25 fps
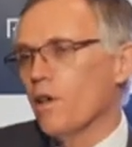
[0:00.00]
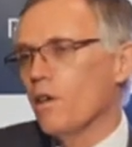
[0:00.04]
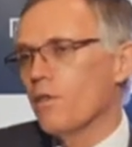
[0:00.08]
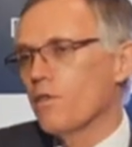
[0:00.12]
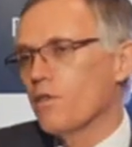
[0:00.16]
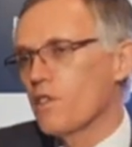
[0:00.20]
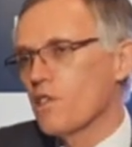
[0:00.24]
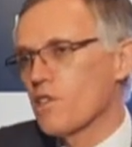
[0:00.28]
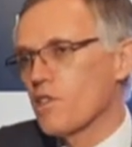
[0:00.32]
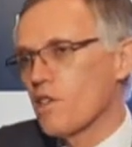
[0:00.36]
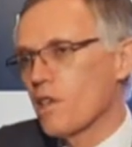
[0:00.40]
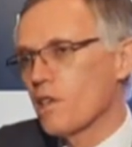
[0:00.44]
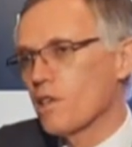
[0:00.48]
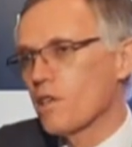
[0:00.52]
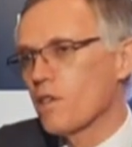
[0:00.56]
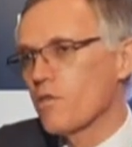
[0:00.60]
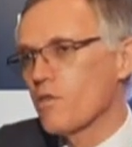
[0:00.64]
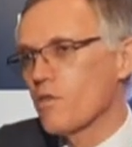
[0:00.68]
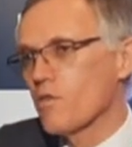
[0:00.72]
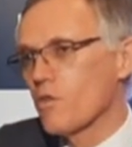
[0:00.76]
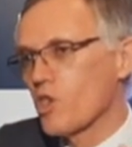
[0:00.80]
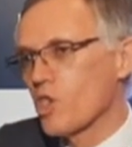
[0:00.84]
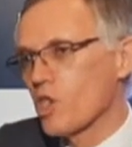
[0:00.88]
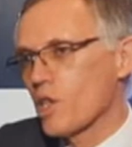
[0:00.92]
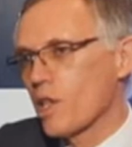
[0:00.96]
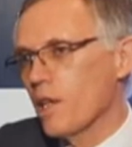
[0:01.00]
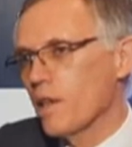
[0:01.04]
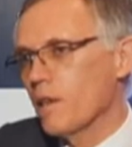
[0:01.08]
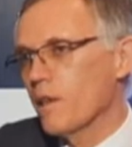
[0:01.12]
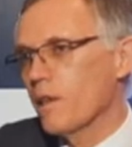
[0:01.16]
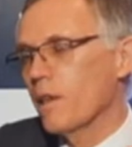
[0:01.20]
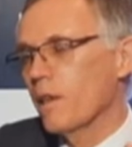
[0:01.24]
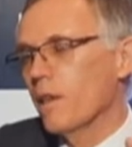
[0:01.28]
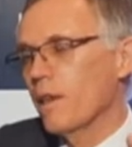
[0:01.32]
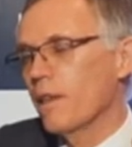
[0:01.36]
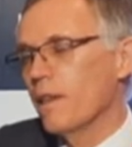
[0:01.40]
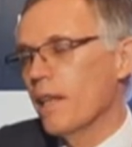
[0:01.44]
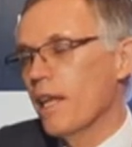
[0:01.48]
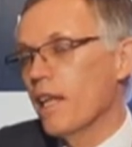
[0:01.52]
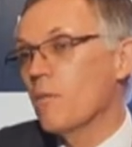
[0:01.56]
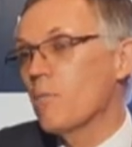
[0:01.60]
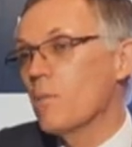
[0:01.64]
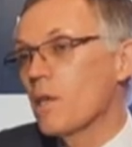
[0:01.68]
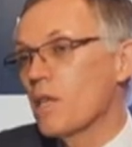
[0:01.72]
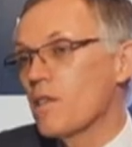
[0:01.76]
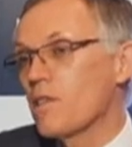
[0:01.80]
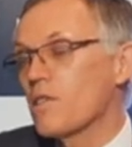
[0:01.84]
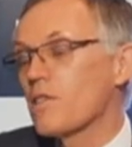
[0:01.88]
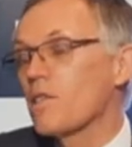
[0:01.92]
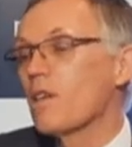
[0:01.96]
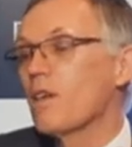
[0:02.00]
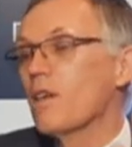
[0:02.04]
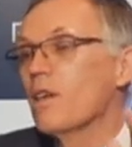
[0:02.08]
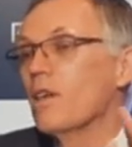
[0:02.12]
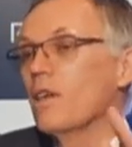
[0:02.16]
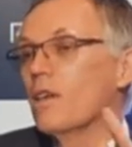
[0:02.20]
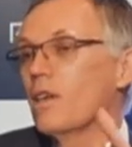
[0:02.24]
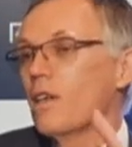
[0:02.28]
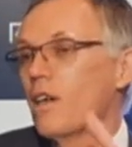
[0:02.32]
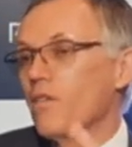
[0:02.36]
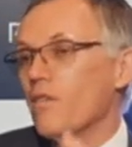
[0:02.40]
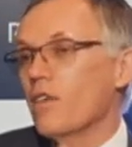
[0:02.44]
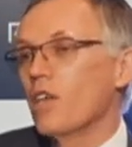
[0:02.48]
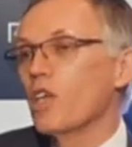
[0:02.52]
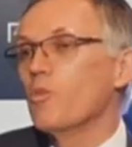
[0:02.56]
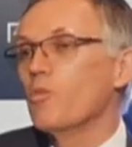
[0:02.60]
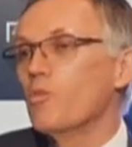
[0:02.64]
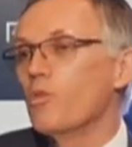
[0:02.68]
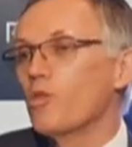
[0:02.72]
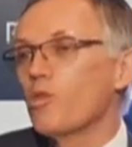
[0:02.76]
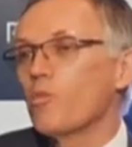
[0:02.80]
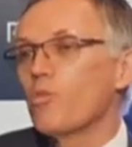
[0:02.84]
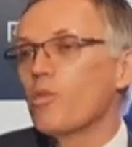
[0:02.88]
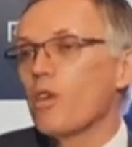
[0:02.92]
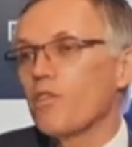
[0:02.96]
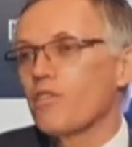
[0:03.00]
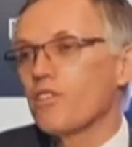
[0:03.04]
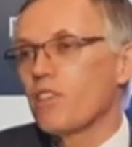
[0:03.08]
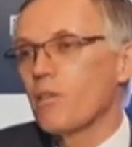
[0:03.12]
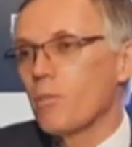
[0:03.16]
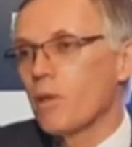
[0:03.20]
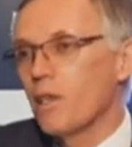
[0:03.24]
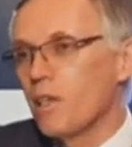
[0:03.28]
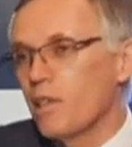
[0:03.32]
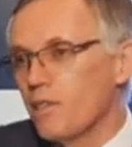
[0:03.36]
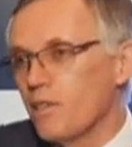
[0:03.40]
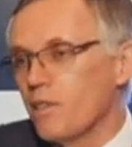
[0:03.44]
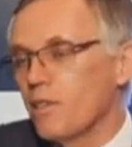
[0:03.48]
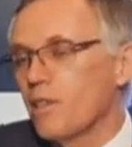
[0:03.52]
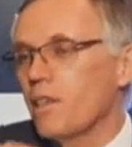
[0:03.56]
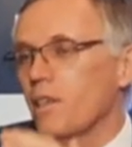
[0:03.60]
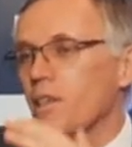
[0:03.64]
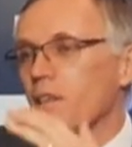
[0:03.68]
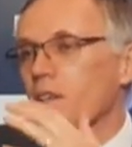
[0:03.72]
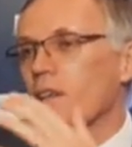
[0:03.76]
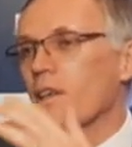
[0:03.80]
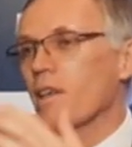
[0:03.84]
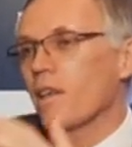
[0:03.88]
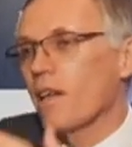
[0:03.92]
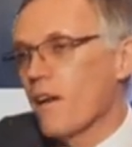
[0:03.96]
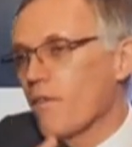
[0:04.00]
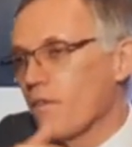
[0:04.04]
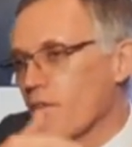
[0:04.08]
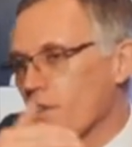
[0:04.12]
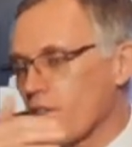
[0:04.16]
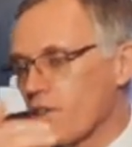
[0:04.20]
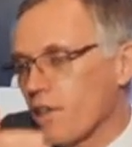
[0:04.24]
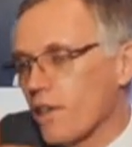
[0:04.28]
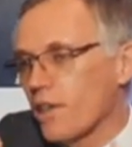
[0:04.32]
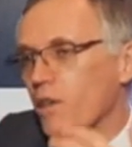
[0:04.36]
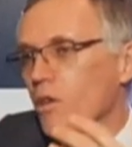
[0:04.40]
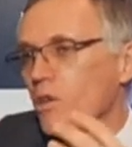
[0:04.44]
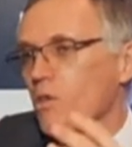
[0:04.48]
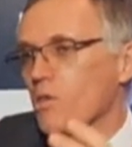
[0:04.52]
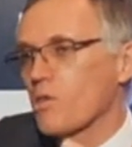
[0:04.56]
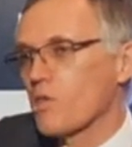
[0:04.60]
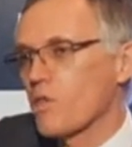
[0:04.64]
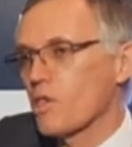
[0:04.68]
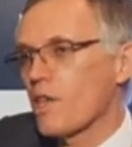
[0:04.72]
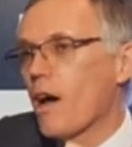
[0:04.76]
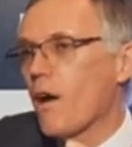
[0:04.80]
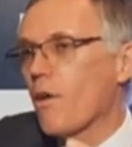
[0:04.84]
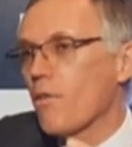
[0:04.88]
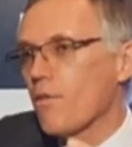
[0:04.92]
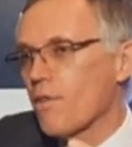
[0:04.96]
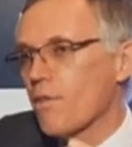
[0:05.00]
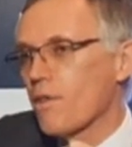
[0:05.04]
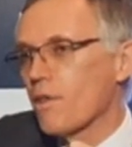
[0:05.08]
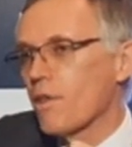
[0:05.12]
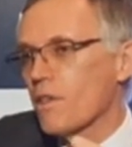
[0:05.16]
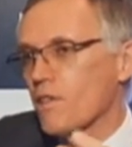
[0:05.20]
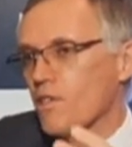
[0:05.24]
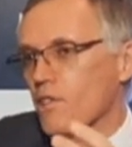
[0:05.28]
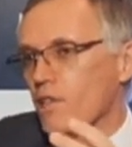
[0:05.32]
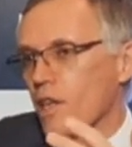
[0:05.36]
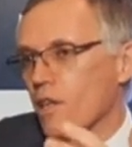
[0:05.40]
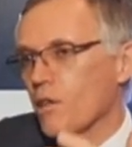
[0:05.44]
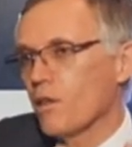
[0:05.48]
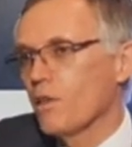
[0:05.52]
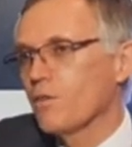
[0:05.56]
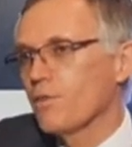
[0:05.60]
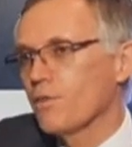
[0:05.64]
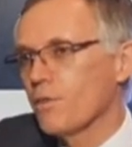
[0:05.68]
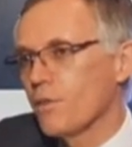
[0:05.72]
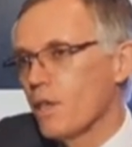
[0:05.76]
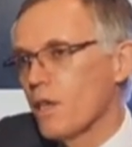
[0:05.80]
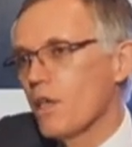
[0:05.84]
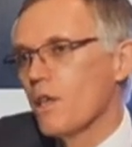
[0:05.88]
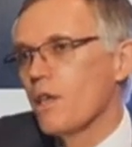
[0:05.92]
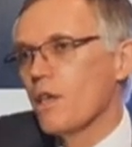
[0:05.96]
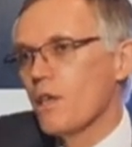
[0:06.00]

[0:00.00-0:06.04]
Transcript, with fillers: of incentives, which then means a very poor profitability, and then everything goes south instead of